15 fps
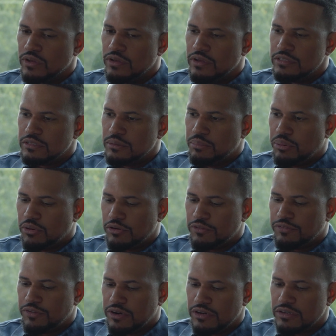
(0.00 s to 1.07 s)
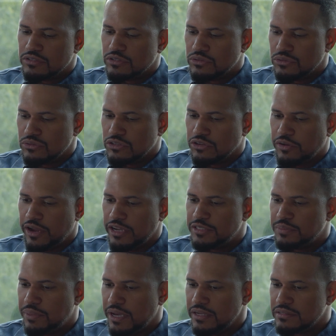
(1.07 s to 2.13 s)
it's important for us to create
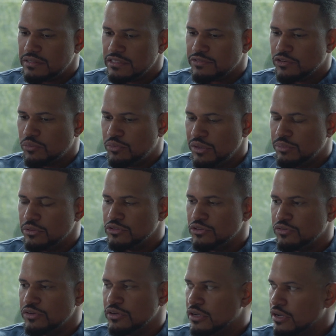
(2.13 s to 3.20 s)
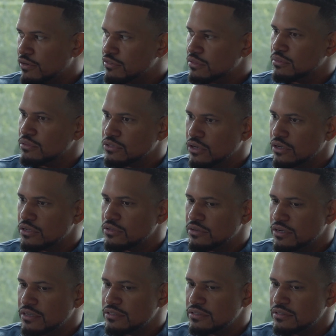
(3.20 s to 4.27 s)
spaces for people to feel comfortable talking to
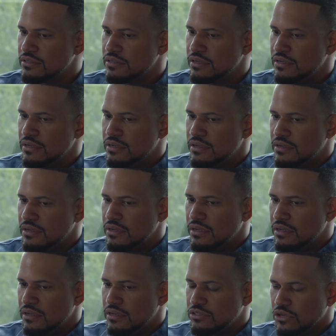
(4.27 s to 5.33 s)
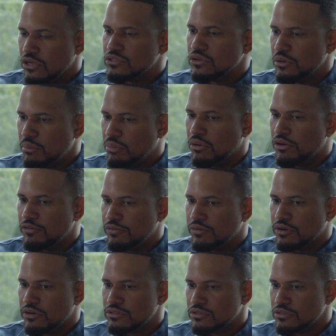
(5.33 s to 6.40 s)
us. it's also important
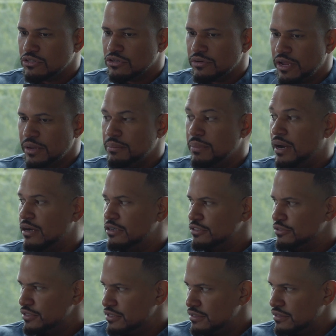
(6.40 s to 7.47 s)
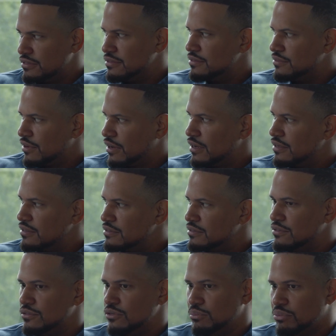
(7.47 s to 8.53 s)
for us to create boundaries,
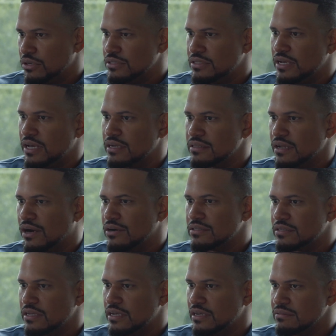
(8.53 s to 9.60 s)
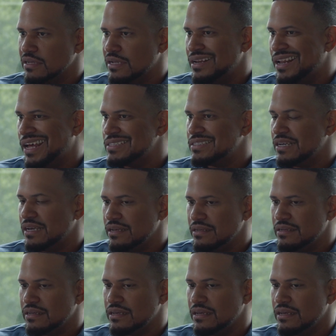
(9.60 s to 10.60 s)
right? To protect ourselves and not take